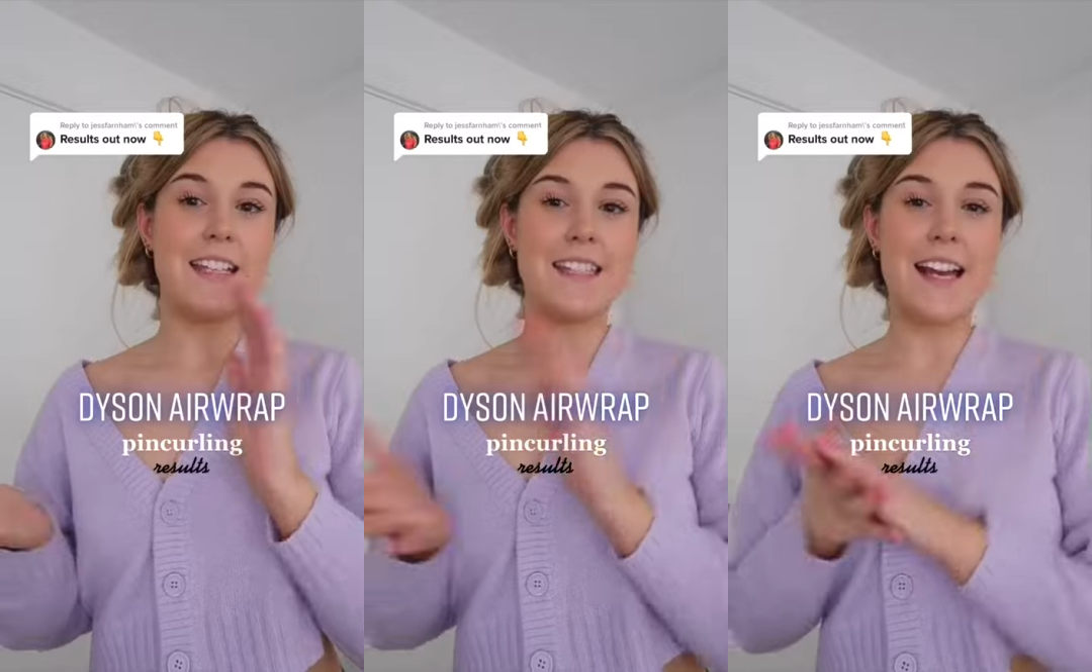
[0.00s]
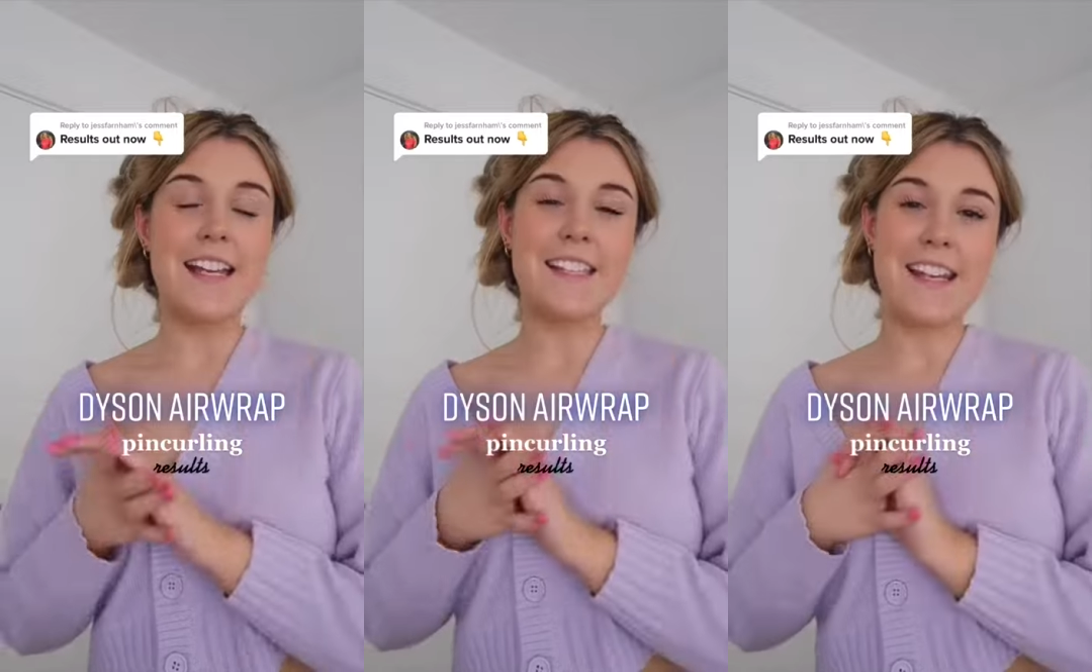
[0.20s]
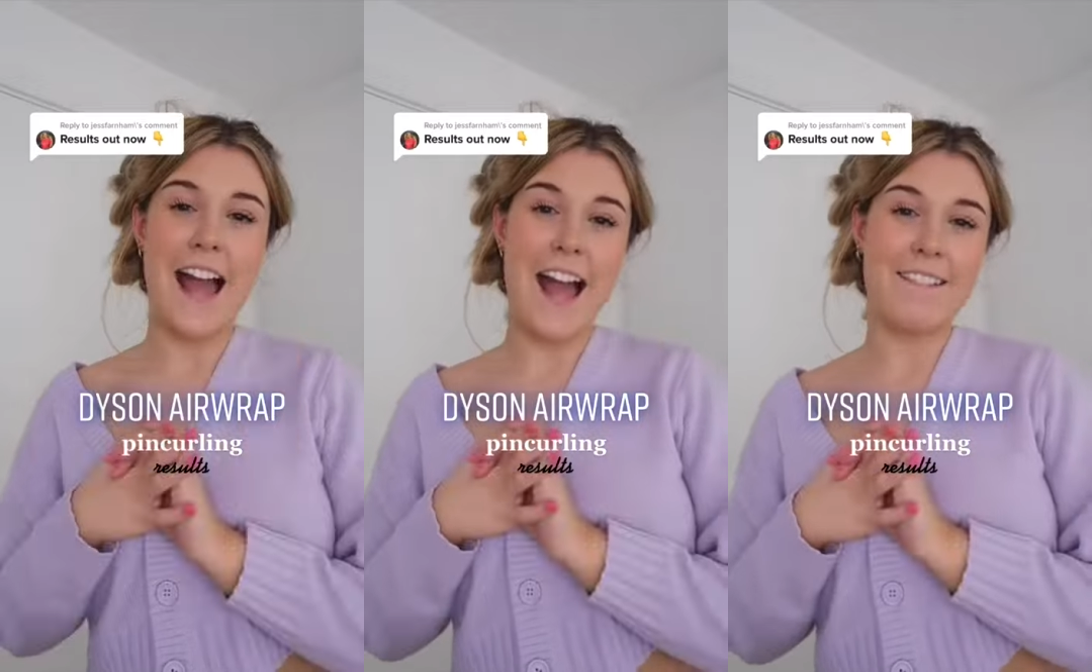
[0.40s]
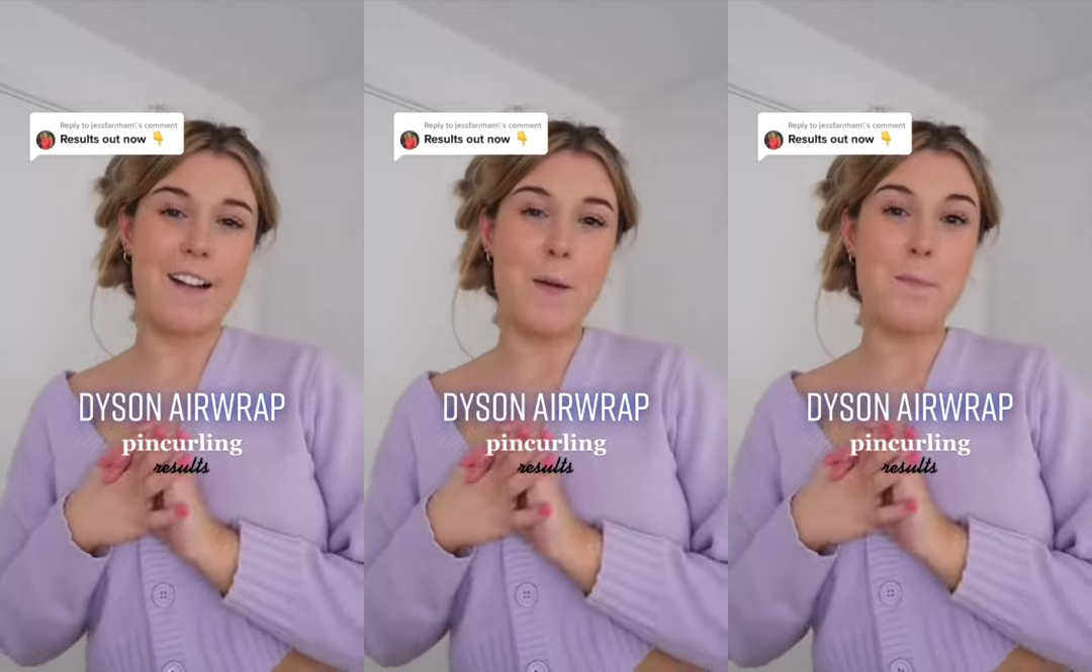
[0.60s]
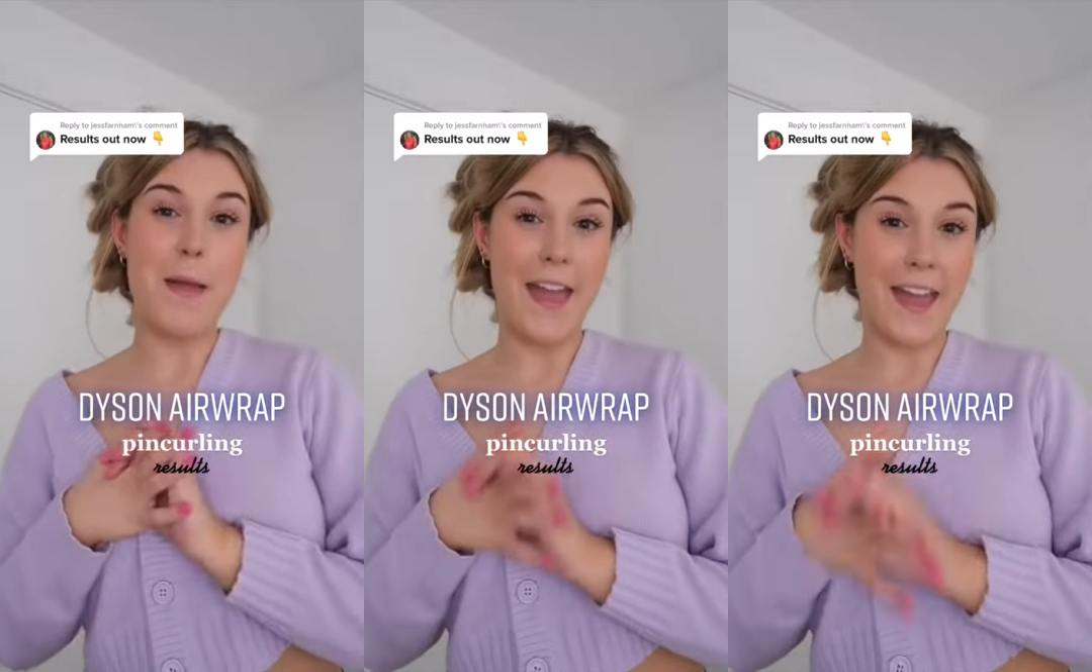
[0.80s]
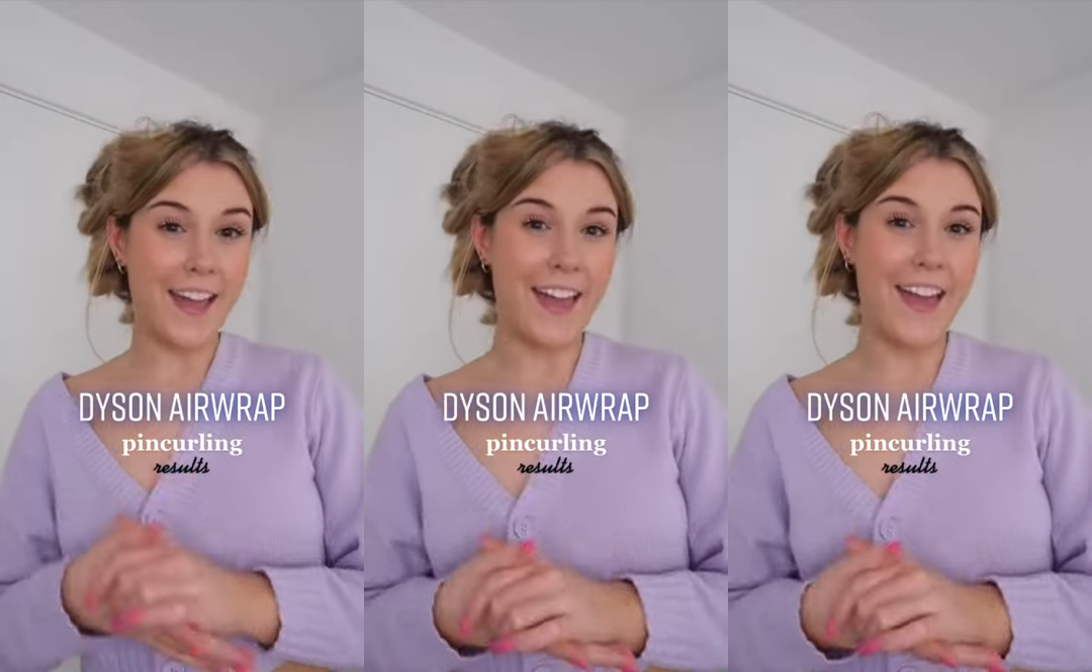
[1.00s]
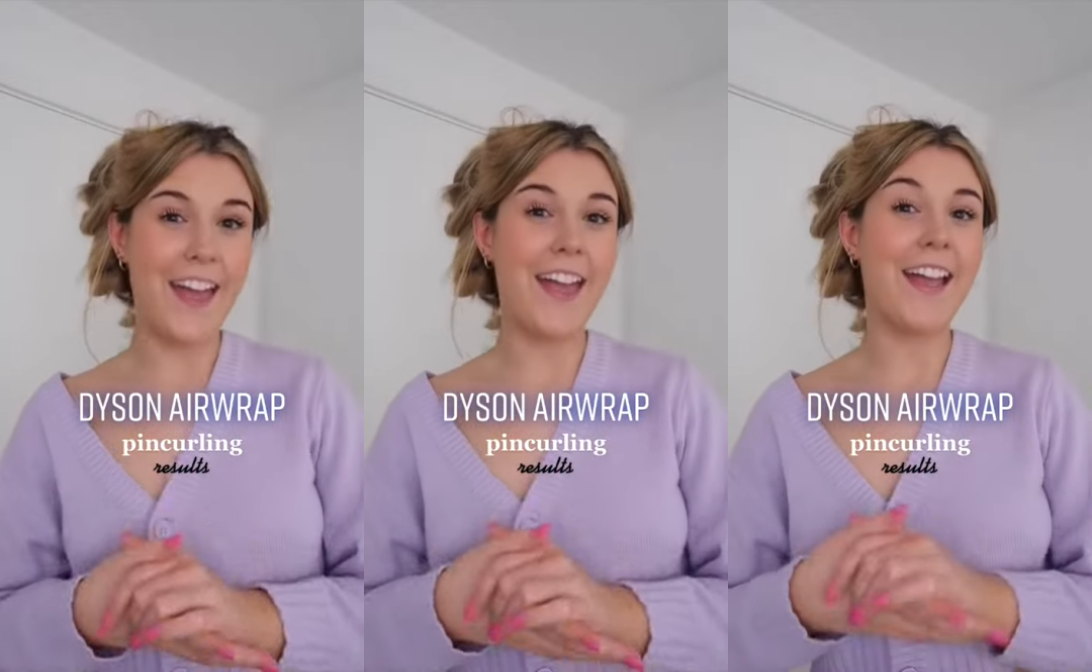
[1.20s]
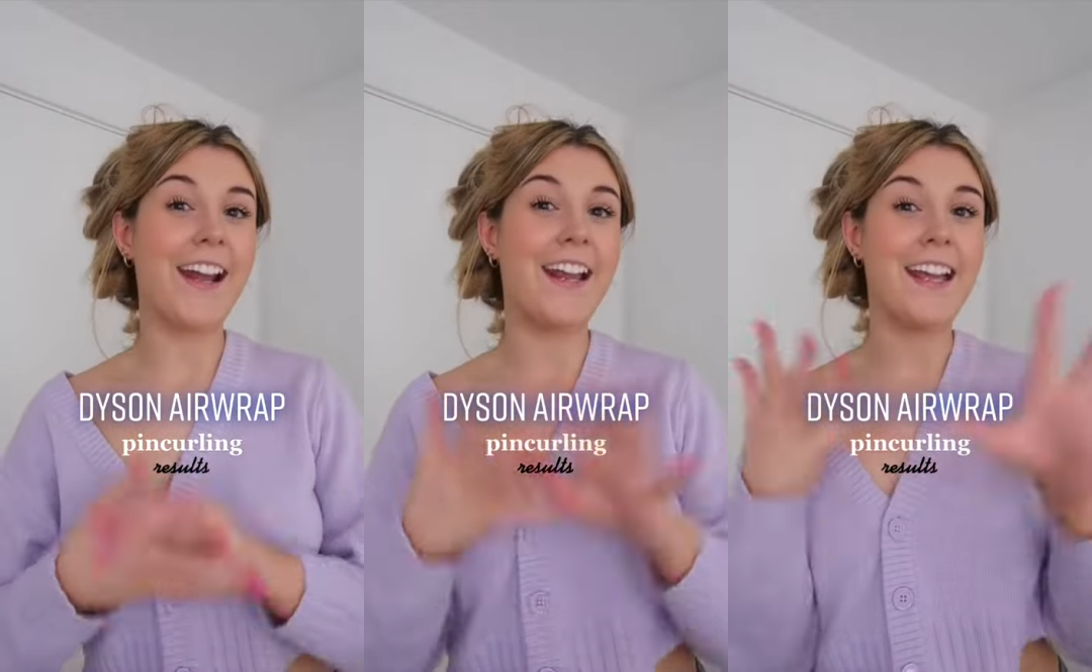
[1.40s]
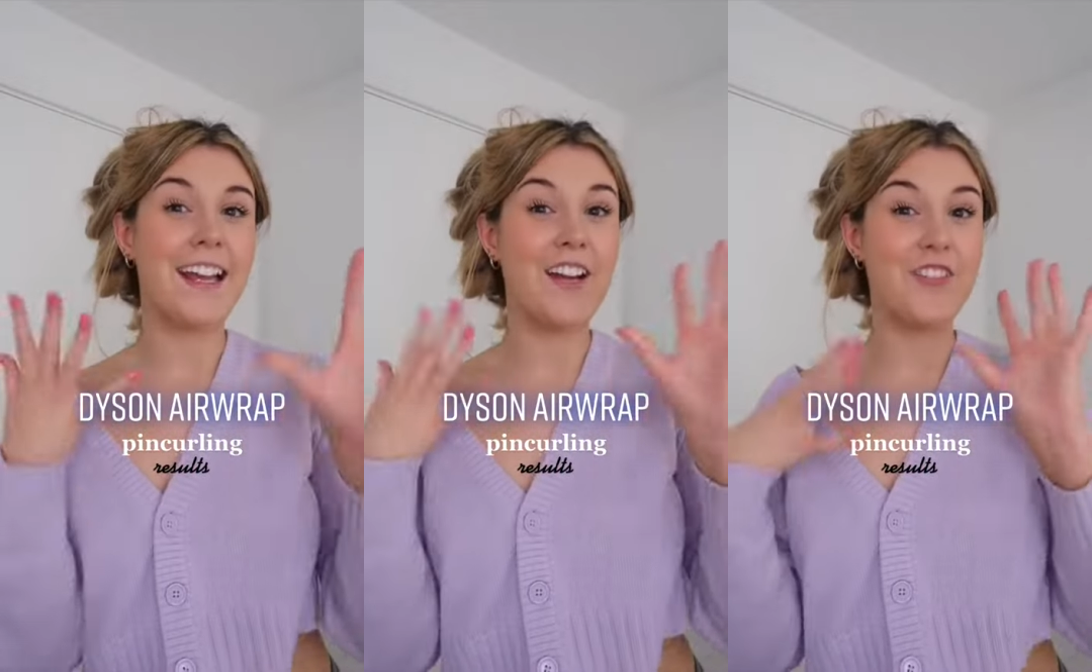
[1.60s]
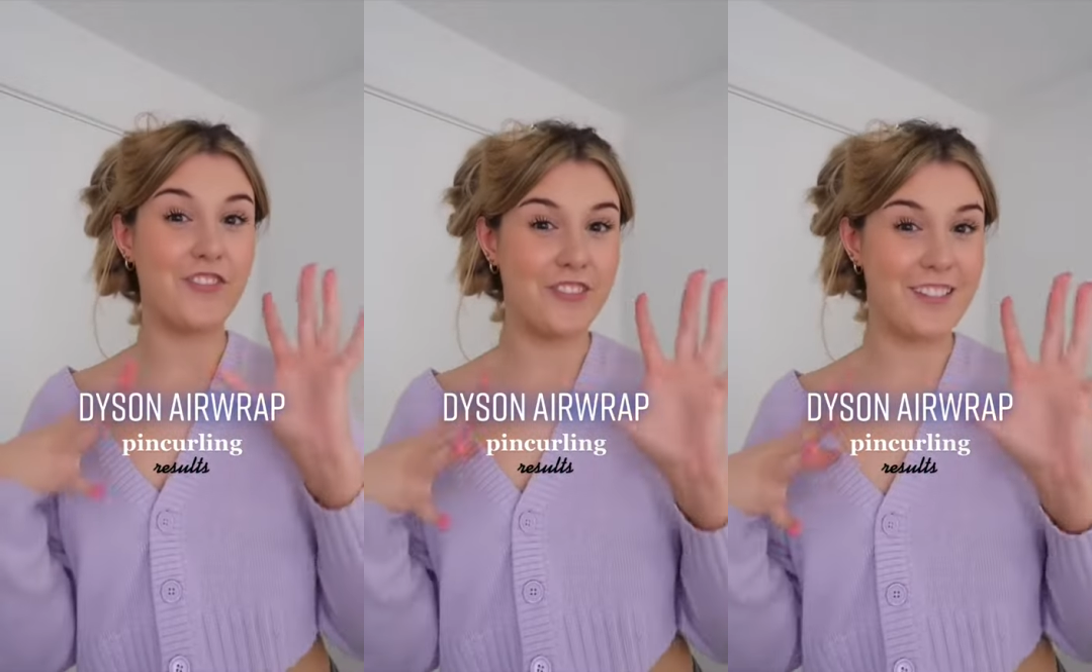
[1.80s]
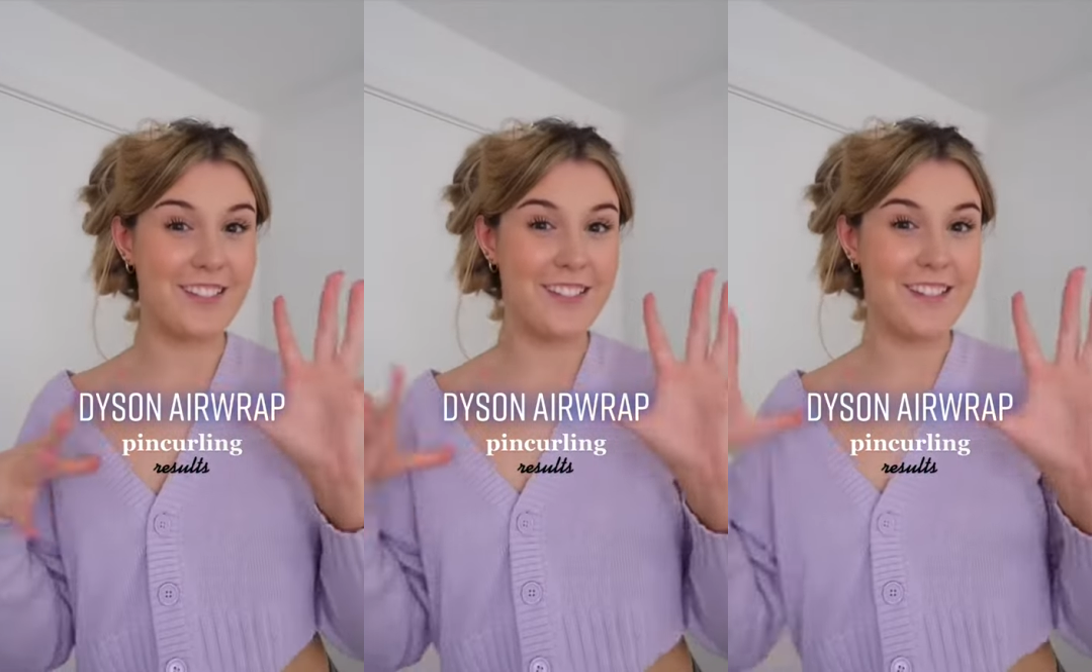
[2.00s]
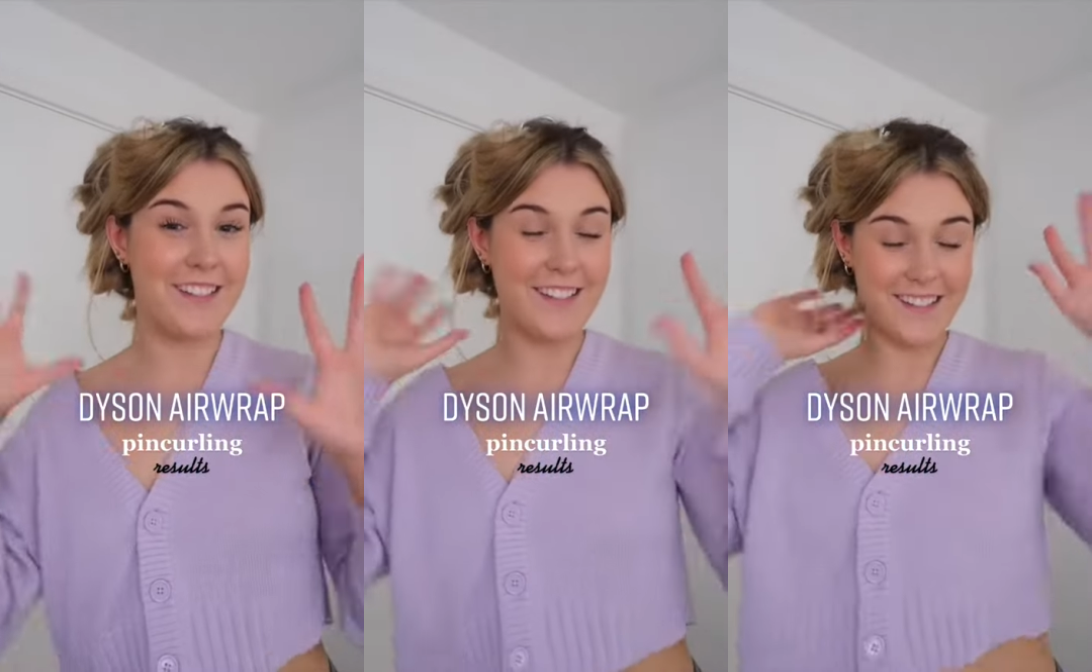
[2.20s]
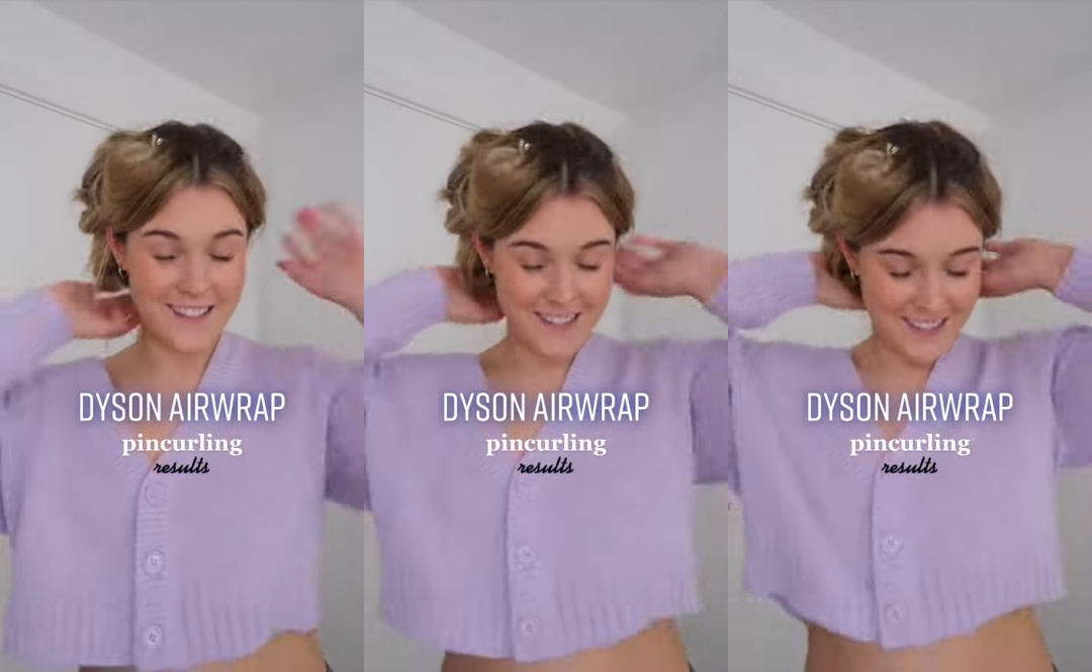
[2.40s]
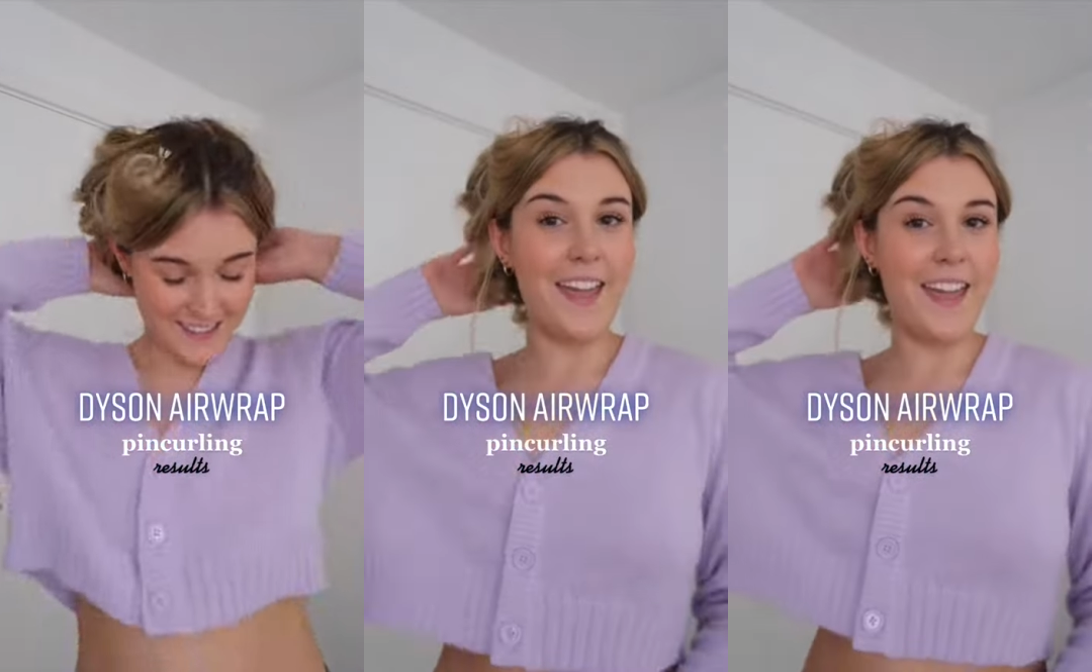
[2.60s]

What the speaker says: Dyson Airwrap Pincurling results.